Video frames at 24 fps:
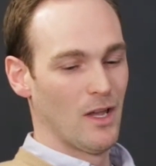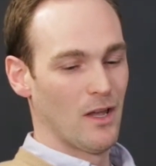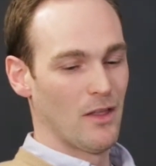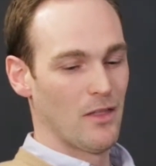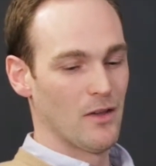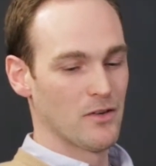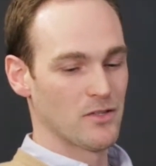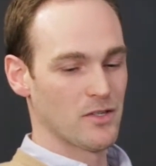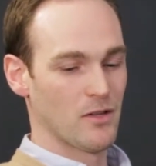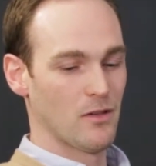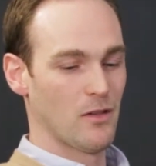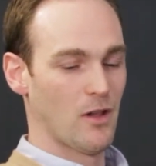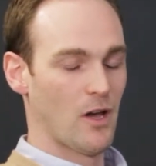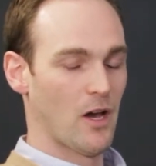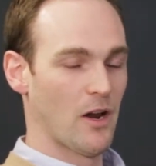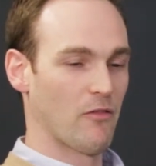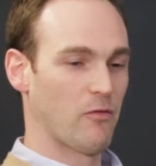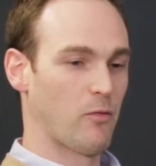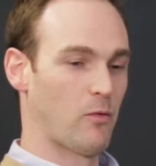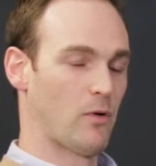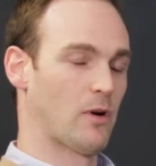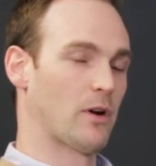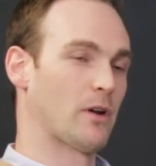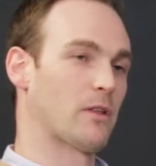there's a lot
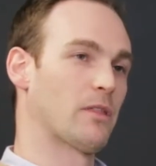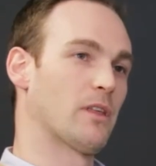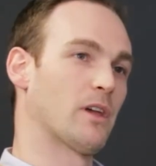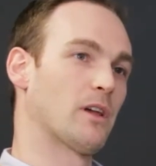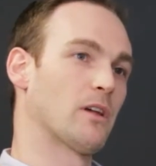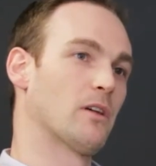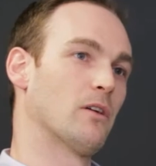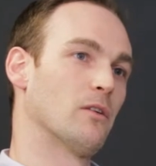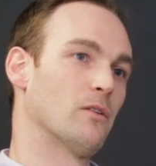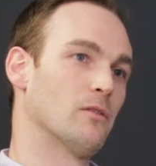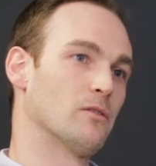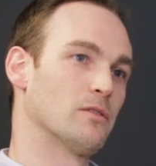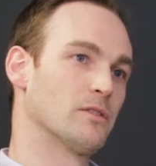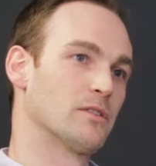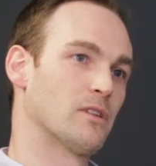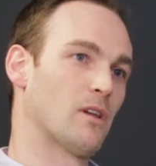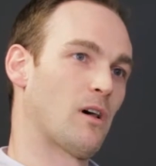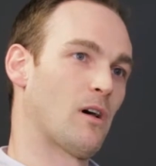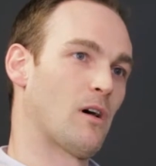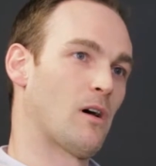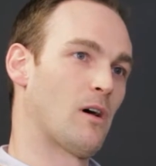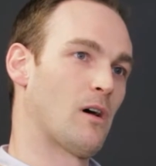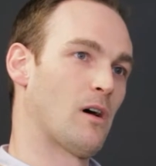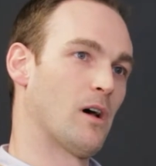of work that goes
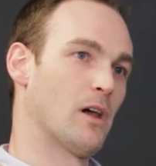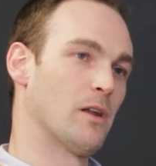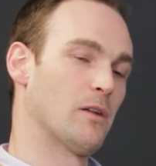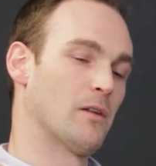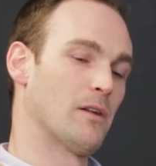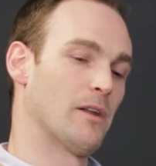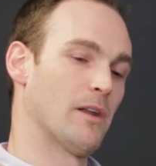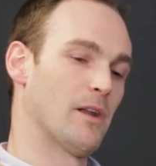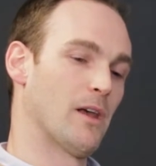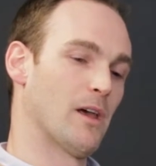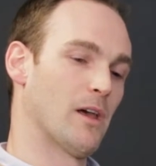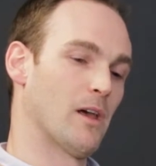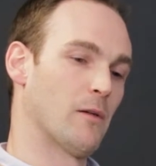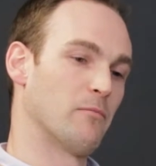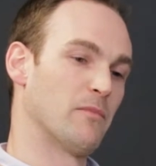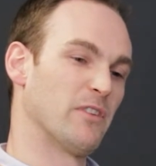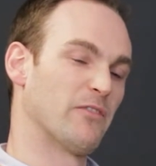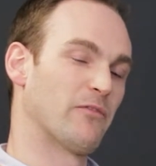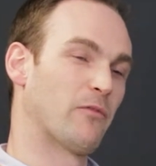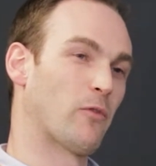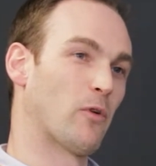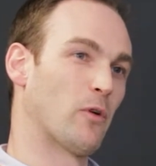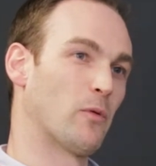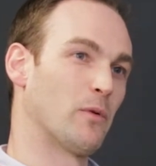on
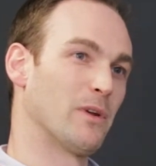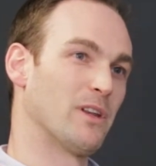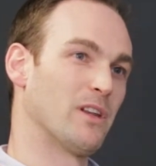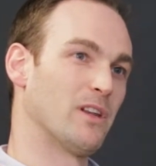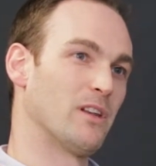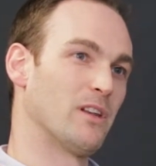before we